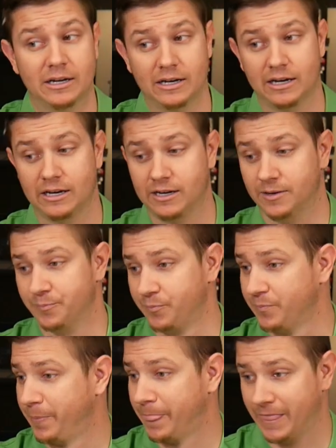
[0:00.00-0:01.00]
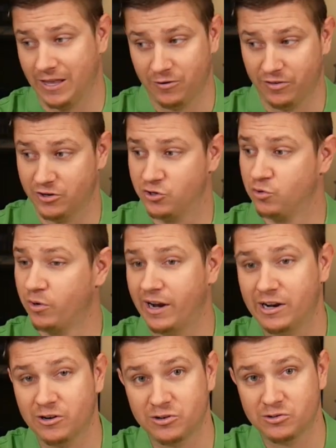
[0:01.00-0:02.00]
The
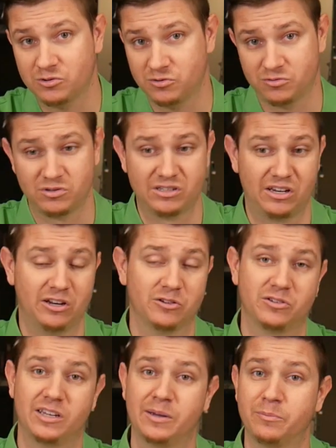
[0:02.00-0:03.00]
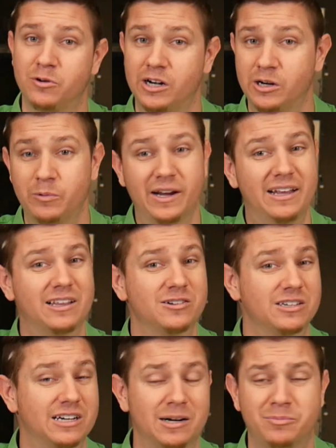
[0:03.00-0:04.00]
traders, seem pretty weak.
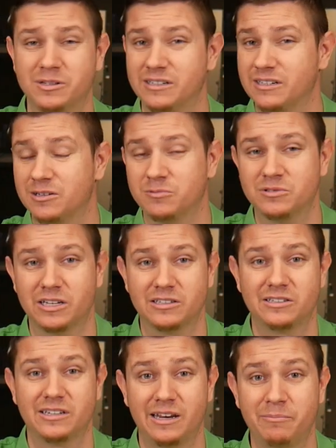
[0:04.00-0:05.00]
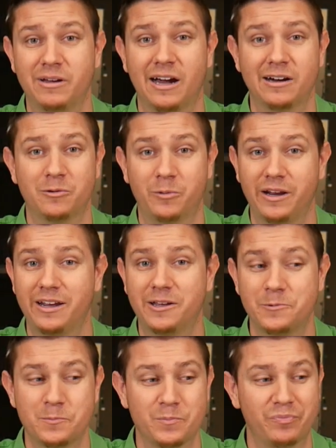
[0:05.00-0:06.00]
There's a couple of these other ones that seem kind of
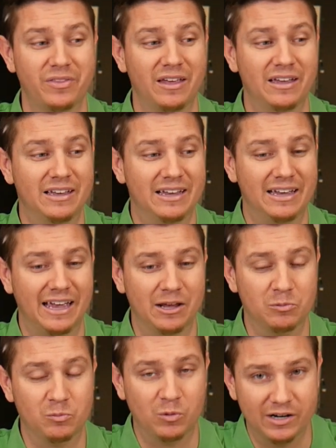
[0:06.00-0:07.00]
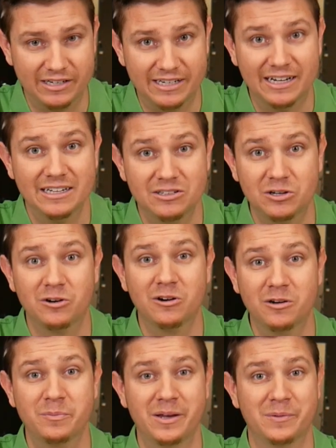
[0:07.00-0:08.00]
weak. And what does
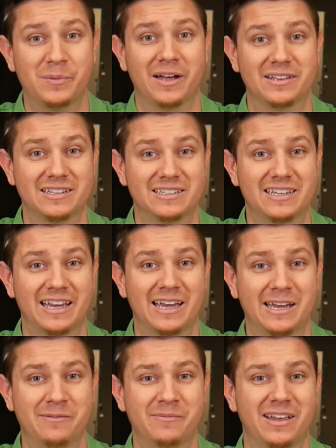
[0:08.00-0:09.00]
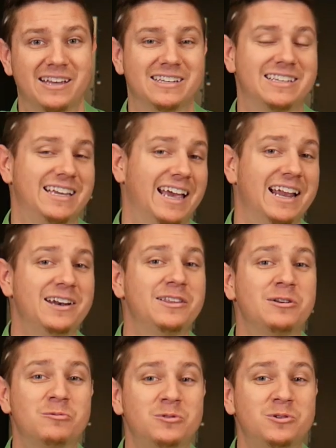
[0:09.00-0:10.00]
irk me about this game is the end of
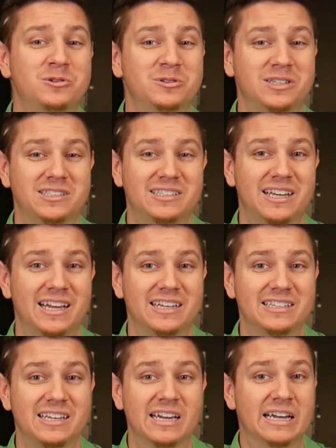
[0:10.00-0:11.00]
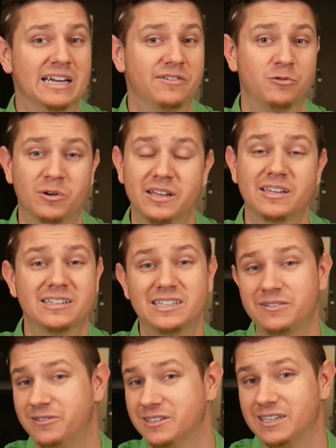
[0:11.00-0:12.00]
the rules. It says if one of the
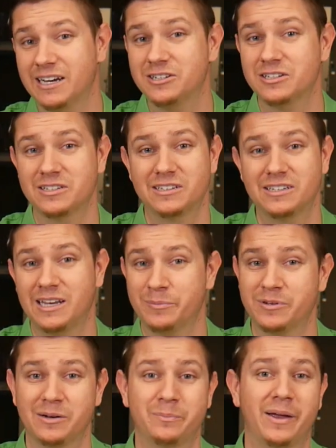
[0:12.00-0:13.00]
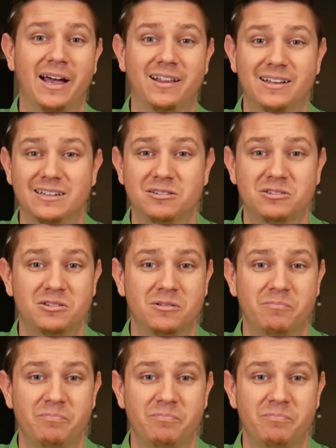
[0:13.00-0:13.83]
civilizations seems unbalanced,